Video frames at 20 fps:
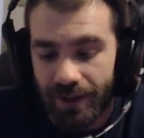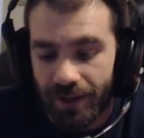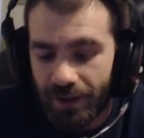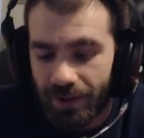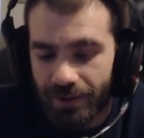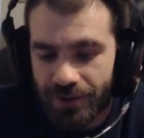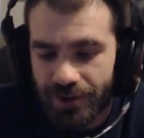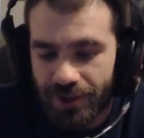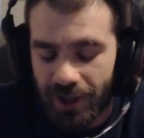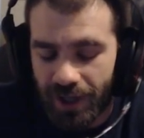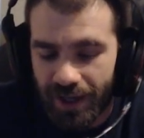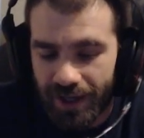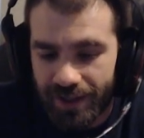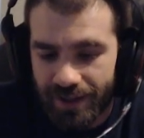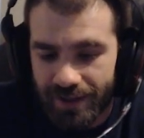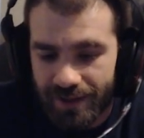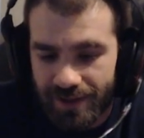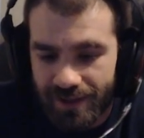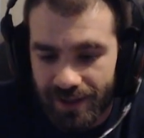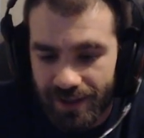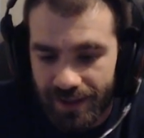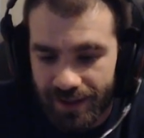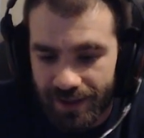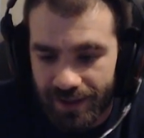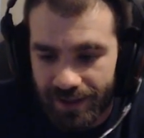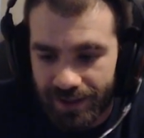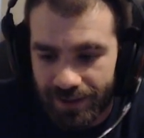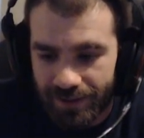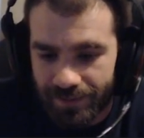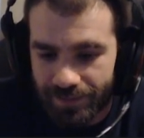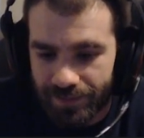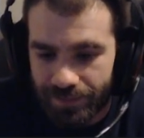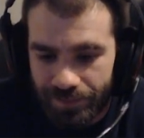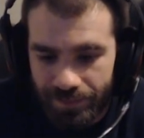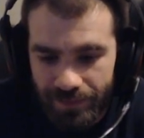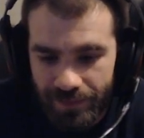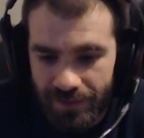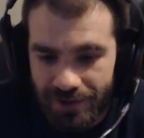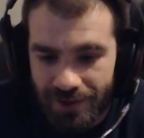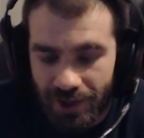trying to
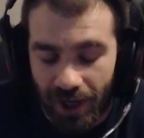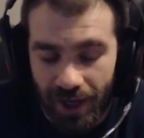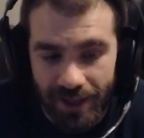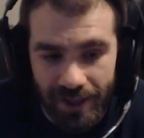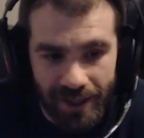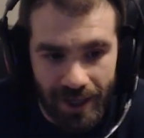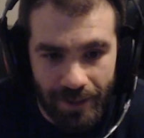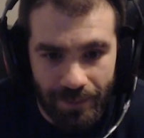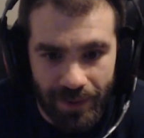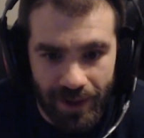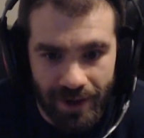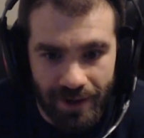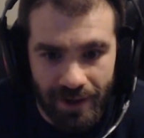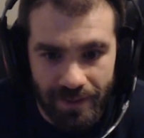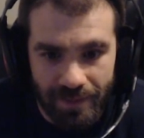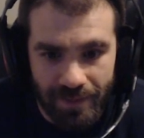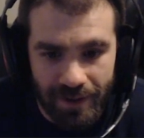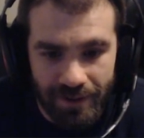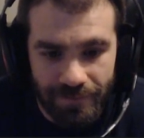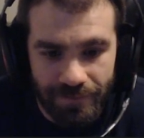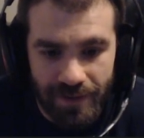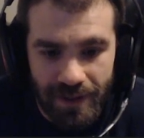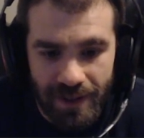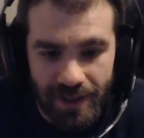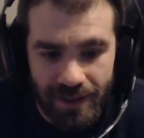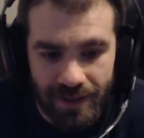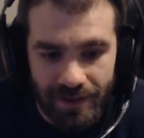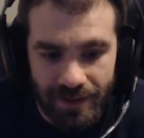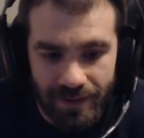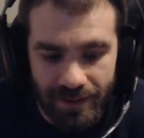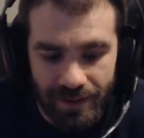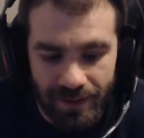get back on my feet.